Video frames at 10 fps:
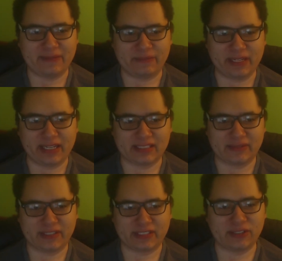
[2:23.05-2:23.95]
because
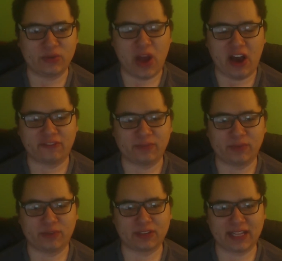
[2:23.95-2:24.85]
of this new health
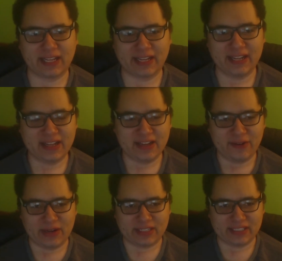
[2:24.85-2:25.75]
pool thing,
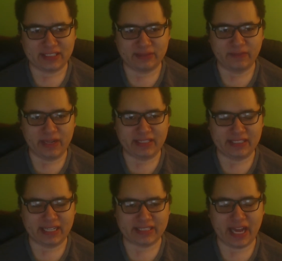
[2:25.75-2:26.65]
which means
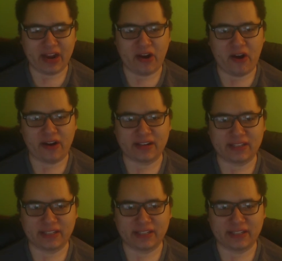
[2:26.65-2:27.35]
it's not hard.